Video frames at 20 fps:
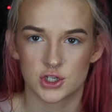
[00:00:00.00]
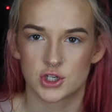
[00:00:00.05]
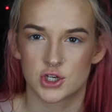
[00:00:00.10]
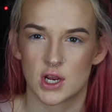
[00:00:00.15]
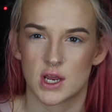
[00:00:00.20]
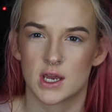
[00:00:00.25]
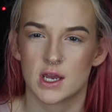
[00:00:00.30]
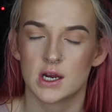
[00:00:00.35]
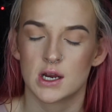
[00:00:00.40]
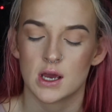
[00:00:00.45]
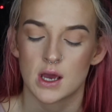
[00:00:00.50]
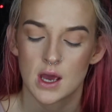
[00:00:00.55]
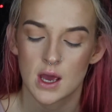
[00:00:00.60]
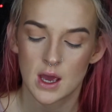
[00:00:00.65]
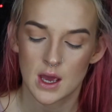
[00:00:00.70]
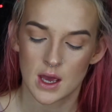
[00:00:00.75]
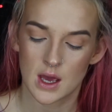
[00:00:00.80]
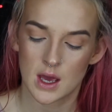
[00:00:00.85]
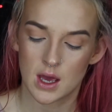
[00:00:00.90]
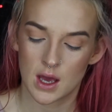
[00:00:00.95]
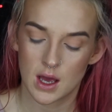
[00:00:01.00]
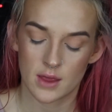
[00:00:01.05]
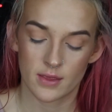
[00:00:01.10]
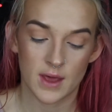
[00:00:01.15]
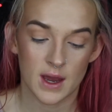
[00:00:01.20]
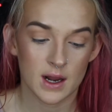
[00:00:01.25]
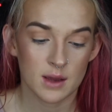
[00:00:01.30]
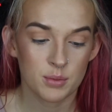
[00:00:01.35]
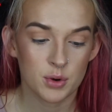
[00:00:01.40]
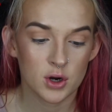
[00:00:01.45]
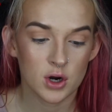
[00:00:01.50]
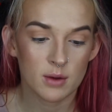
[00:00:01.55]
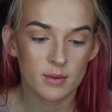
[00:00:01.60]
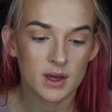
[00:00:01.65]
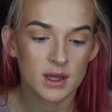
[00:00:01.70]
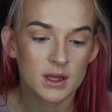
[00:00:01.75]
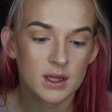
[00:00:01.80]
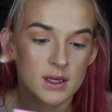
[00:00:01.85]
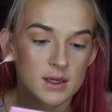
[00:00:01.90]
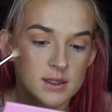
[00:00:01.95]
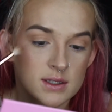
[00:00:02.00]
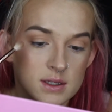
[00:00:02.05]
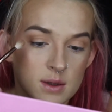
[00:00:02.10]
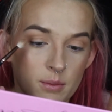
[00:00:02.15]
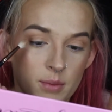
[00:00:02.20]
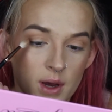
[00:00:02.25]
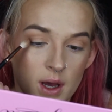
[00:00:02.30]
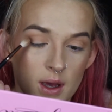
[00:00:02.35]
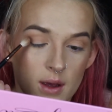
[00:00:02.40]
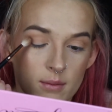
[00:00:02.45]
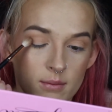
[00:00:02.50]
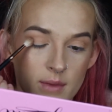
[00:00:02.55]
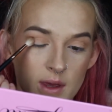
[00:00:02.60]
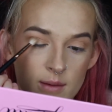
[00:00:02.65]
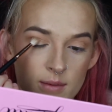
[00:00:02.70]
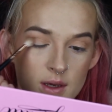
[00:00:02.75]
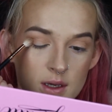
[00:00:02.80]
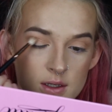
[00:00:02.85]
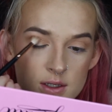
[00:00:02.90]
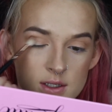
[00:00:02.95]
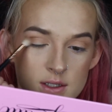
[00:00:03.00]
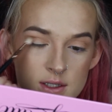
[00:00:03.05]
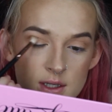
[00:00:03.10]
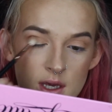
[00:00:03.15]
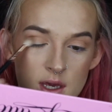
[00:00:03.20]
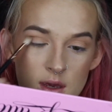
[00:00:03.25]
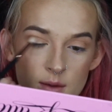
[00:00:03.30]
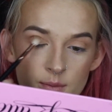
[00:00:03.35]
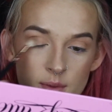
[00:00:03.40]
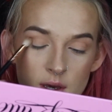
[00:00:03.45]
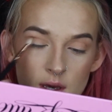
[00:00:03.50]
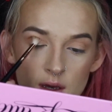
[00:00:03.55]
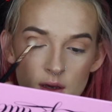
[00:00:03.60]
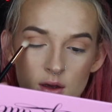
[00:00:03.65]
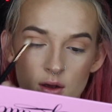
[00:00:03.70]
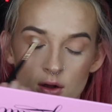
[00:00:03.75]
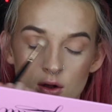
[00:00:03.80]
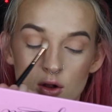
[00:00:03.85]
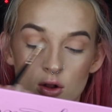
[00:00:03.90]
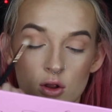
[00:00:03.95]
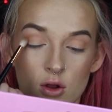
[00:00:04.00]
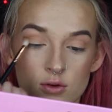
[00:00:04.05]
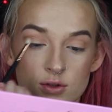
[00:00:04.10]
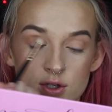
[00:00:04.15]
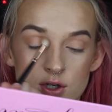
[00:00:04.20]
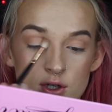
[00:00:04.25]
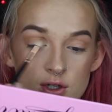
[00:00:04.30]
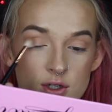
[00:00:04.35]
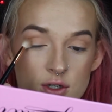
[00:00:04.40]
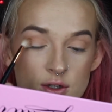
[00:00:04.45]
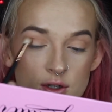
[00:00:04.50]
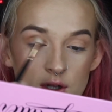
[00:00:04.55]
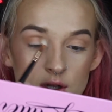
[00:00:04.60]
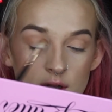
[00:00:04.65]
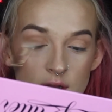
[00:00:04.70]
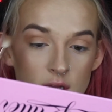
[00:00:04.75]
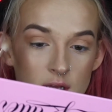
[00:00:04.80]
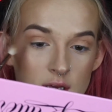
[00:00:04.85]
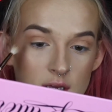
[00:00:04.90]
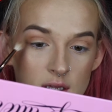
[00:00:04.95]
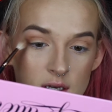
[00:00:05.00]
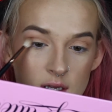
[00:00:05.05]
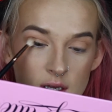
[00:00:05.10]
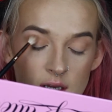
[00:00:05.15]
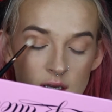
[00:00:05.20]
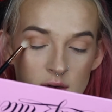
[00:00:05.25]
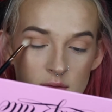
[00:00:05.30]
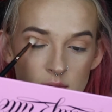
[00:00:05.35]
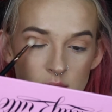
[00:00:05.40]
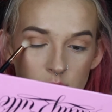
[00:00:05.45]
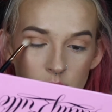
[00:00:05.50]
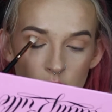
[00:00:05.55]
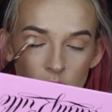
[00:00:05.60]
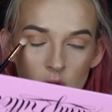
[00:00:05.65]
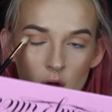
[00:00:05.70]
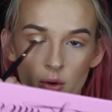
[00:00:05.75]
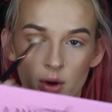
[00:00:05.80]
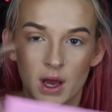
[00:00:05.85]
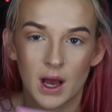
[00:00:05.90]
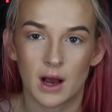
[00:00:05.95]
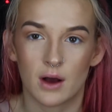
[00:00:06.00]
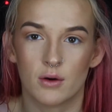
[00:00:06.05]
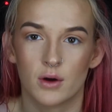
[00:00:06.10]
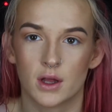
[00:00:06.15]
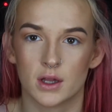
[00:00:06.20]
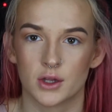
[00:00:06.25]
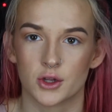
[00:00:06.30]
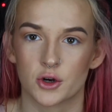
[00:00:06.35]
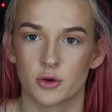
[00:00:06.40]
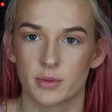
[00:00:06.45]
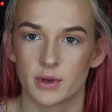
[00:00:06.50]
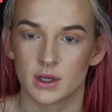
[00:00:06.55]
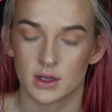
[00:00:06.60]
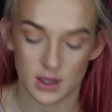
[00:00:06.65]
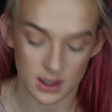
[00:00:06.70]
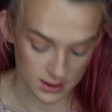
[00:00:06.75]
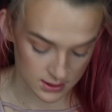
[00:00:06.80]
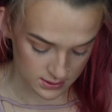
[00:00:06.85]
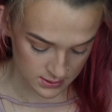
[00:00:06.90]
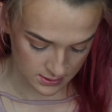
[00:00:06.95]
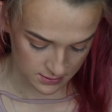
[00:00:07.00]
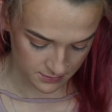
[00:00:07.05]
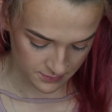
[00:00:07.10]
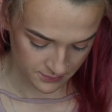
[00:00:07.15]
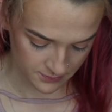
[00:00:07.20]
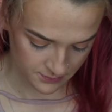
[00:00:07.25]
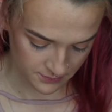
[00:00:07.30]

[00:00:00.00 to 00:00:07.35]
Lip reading: shade that I put on my lids, but maybe just keep it closer to the lid and blow it out a little bit less.